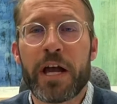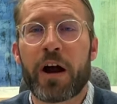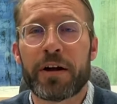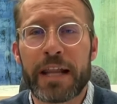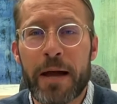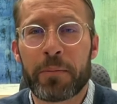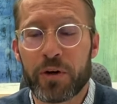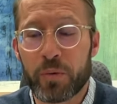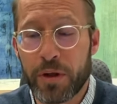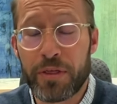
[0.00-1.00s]
are
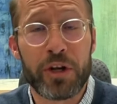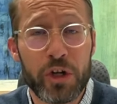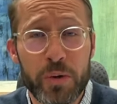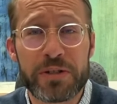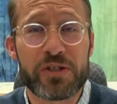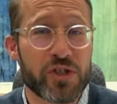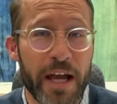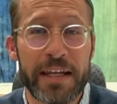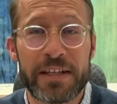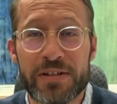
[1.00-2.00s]
enamored with the newest,
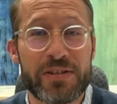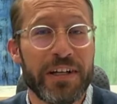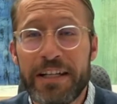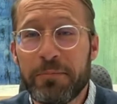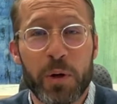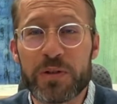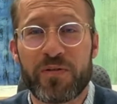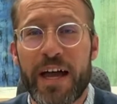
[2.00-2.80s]
shiniest, most